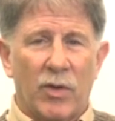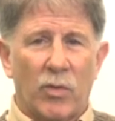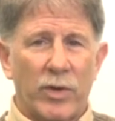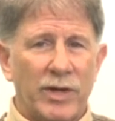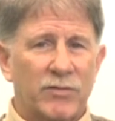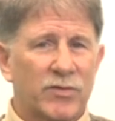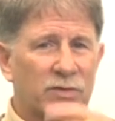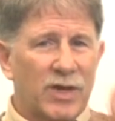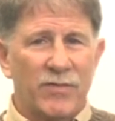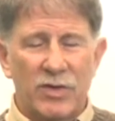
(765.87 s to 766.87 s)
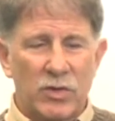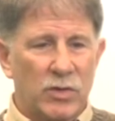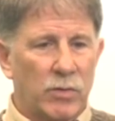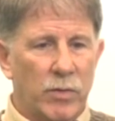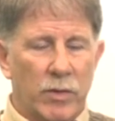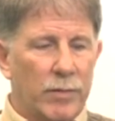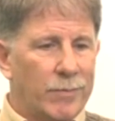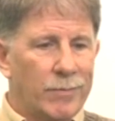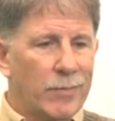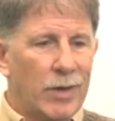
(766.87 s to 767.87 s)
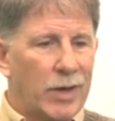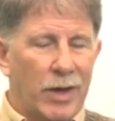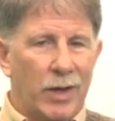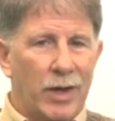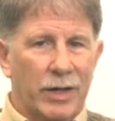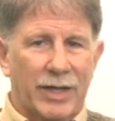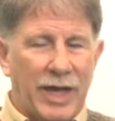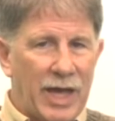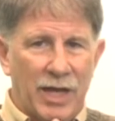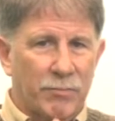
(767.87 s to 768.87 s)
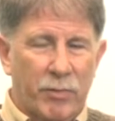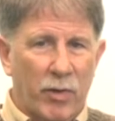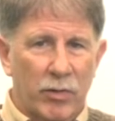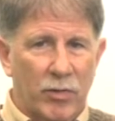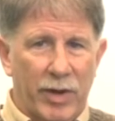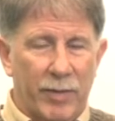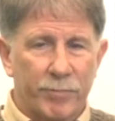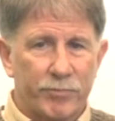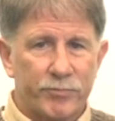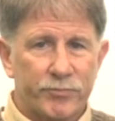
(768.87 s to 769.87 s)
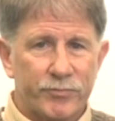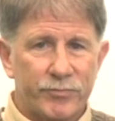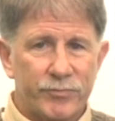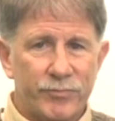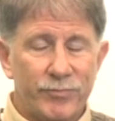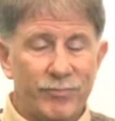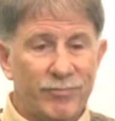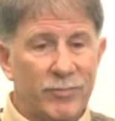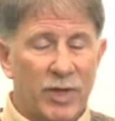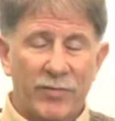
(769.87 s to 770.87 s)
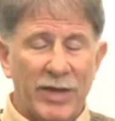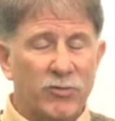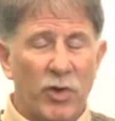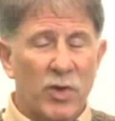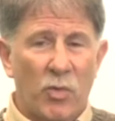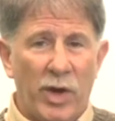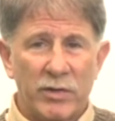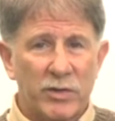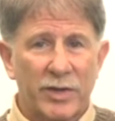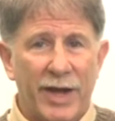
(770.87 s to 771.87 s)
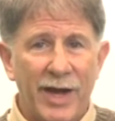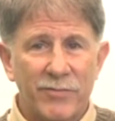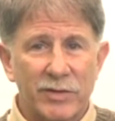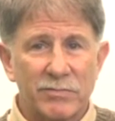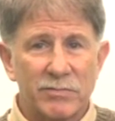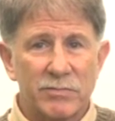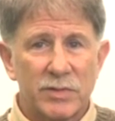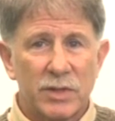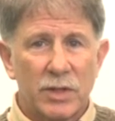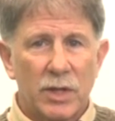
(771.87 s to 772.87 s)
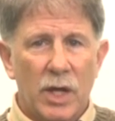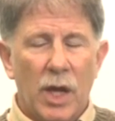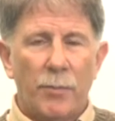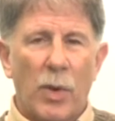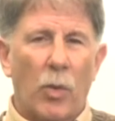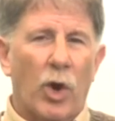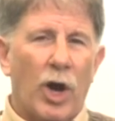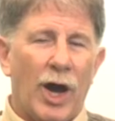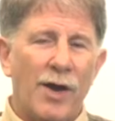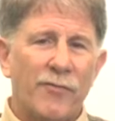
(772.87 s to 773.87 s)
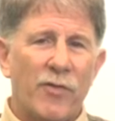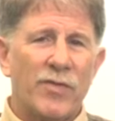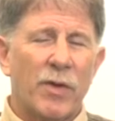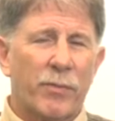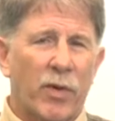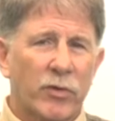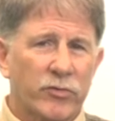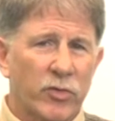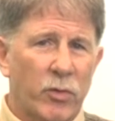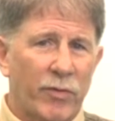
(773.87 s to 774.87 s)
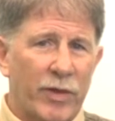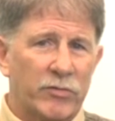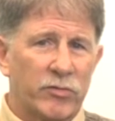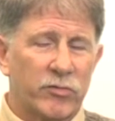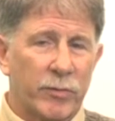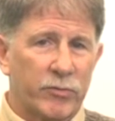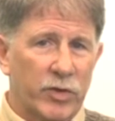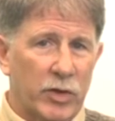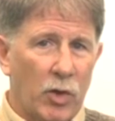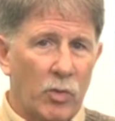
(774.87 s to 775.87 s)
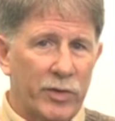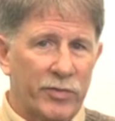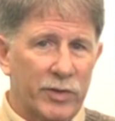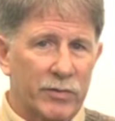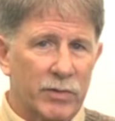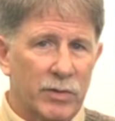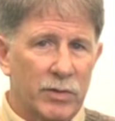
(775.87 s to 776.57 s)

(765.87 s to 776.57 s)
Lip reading: We're not just giving you a canned program. If that's all you want, you can have it. But we're offering the personal relationships that go with it,